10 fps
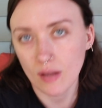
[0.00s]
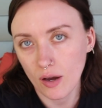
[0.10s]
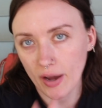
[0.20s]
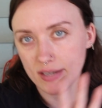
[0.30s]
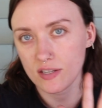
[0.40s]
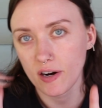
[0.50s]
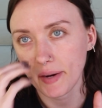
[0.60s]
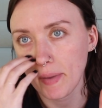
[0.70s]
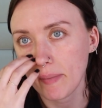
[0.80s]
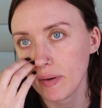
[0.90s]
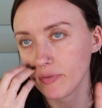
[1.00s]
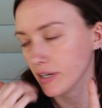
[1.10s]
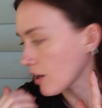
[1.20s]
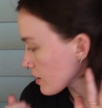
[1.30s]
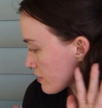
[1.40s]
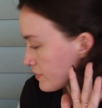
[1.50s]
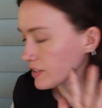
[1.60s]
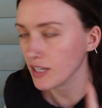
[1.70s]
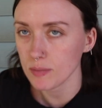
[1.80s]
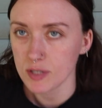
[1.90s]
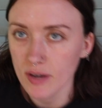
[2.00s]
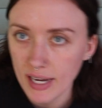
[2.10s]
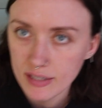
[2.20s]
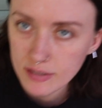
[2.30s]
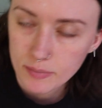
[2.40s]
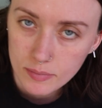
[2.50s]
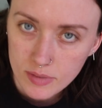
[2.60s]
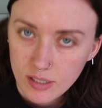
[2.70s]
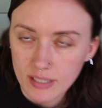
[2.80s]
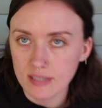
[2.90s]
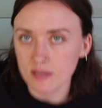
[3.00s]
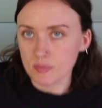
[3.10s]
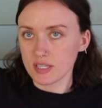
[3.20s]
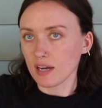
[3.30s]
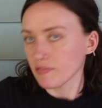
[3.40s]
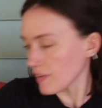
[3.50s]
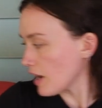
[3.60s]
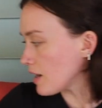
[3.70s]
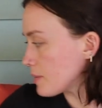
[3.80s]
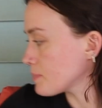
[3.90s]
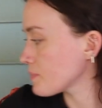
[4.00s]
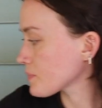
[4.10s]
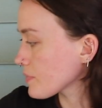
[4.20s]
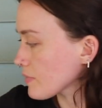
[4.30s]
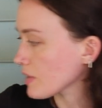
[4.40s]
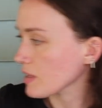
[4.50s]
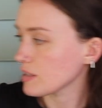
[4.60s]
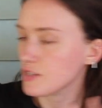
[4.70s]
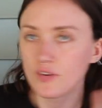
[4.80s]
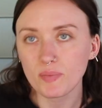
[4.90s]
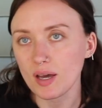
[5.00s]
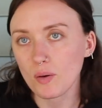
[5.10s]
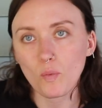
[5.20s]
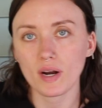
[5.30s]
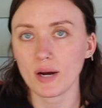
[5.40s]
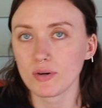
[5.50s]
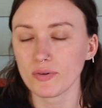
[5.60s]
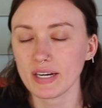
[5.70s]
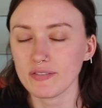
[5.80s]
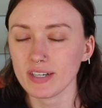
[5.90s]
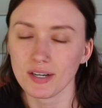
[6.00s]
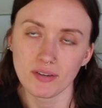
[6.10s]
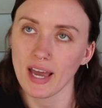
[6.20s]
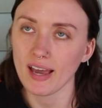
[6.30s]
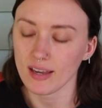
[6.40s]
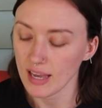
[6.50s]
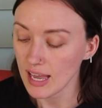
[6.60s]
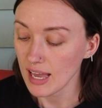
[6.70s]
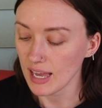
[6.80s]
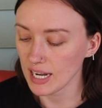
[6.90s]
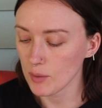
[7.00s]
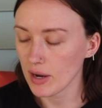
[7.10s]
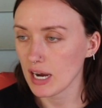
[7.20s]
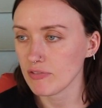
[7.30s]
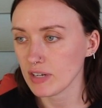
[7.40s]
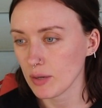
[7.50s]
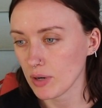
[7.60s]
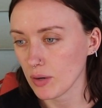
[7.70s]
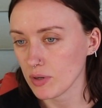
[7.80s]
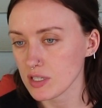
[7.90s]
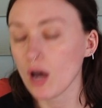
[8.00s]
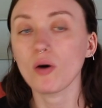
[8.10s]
Okay, sorry, my memory card filled up, so I had to delete some stuff. It's from that 1 hour rain video, yay. Anyway, I forget where I was.